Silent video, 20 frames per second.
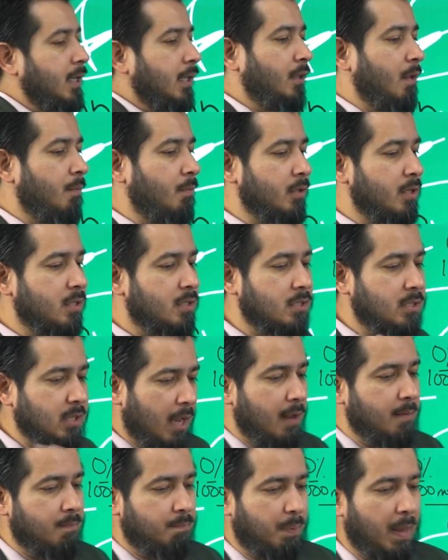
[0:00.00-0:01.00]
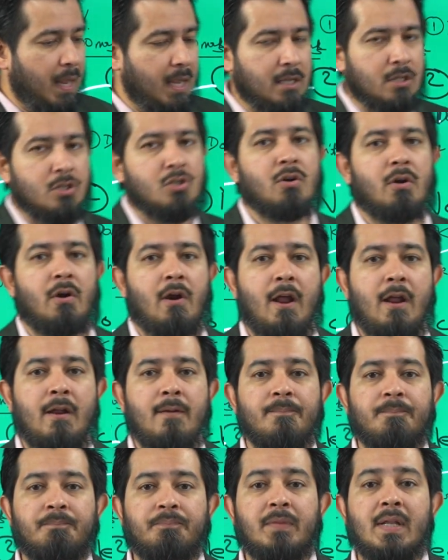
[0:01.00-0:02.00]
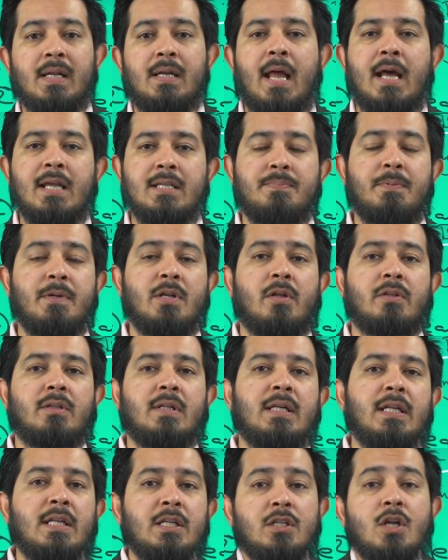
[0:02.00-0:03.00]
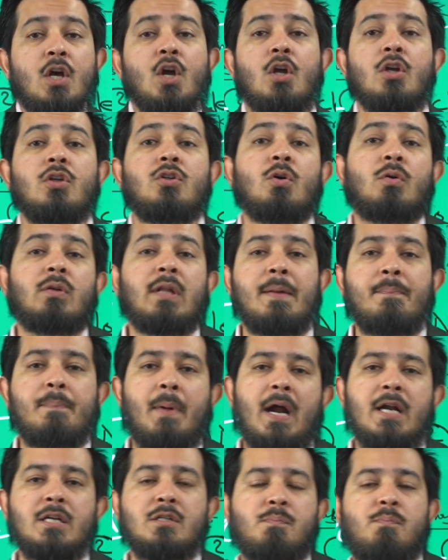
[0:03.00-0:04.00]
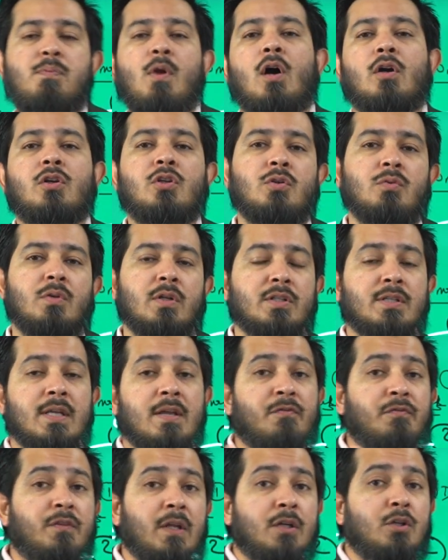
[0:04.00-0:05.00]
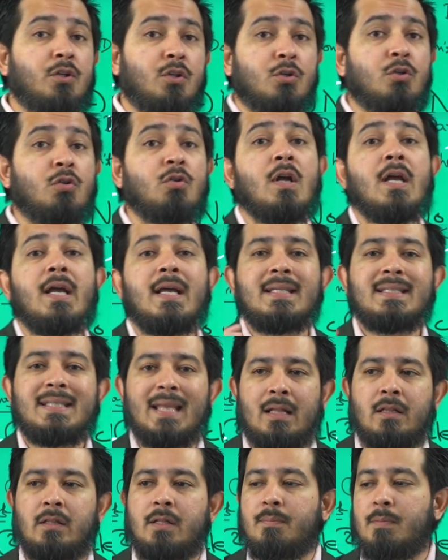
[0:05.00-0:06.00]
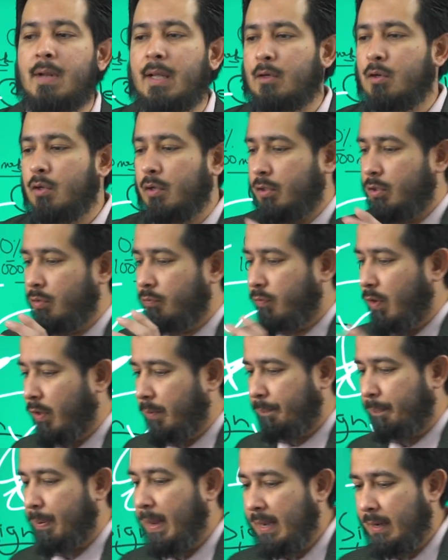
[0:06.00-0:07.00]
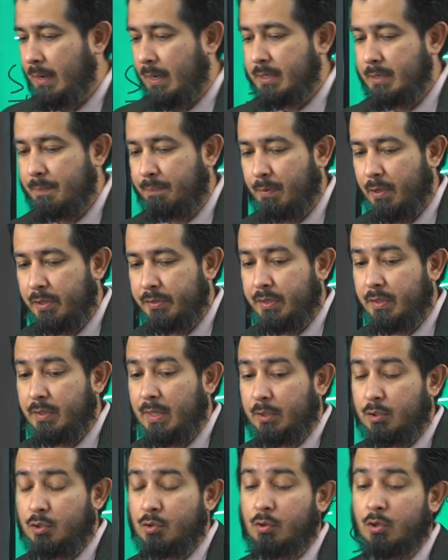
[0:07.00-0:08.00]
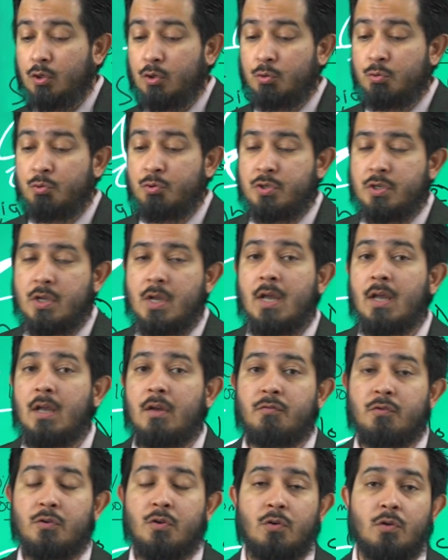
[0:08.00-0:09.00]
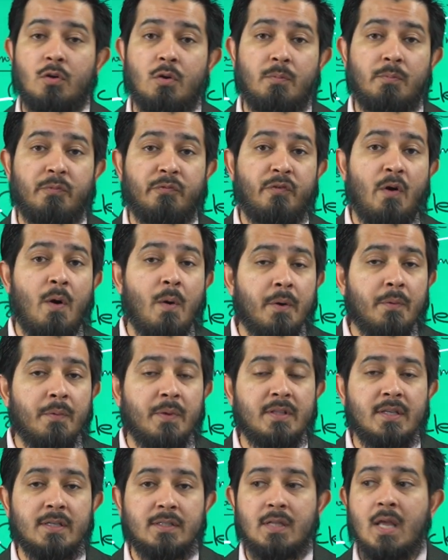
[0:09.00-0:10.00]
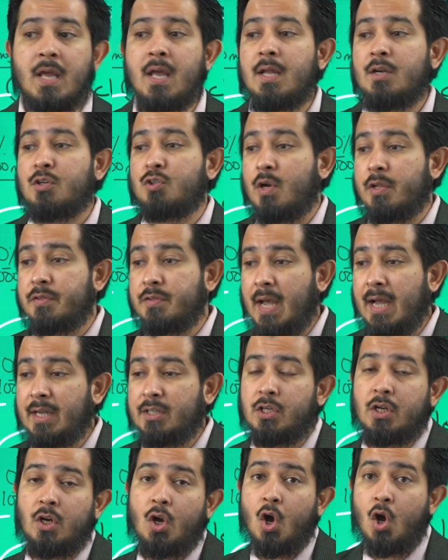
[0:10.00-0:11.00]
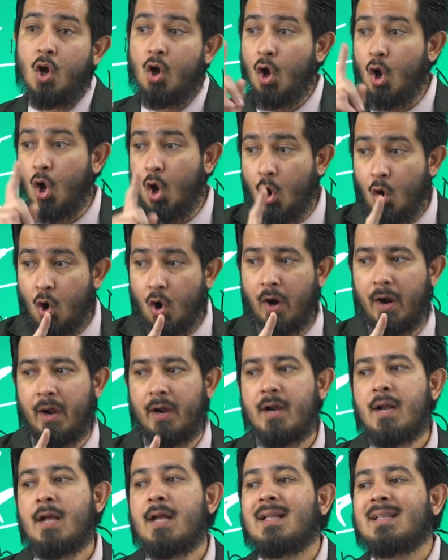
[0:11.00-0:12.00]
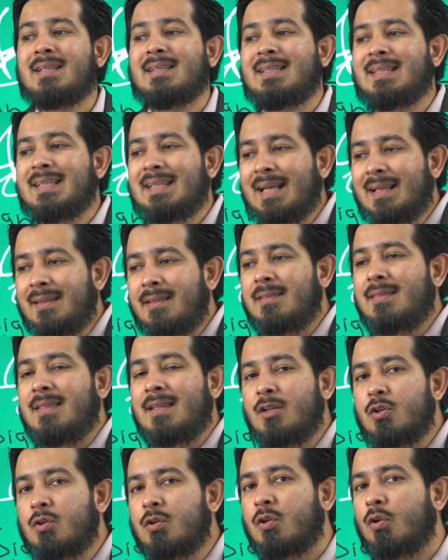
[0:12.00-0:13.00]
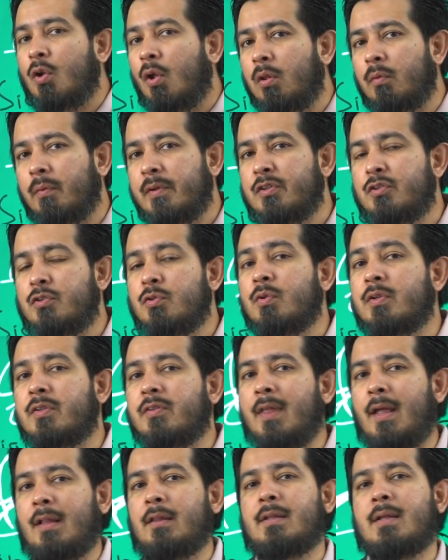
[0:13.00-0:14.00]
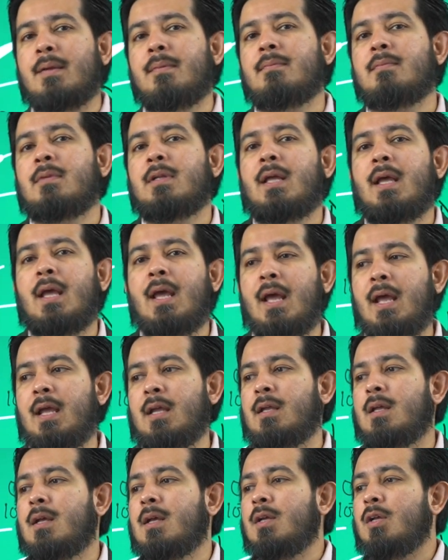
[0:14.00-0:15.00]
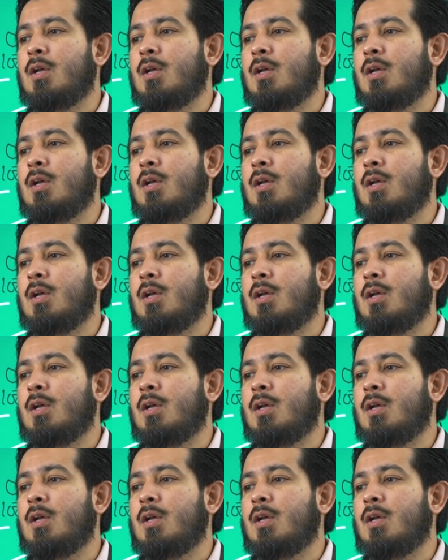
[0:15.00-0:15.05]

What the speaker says: Get them on the same page, all right? Last but not the least, don't let buyers block units. If they do, tell them, like, look, you've got to pay a deposit that you'll lose if you don't go forward with this transaction. Or the other thing you can always do is tell them, hey,